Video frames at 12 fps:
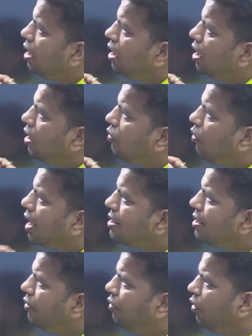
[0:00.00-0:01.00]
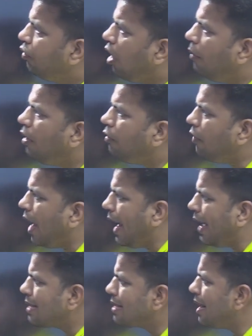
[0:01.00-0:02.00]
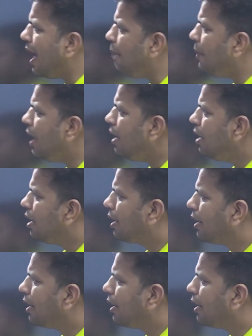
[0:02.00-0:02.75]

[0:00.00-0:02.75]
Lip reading: What is the full form of XML?